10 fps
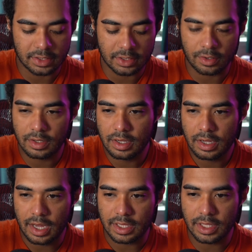So
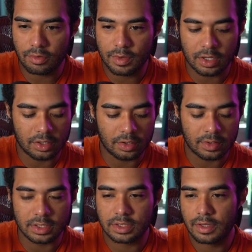I think what we can do
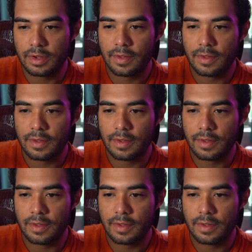is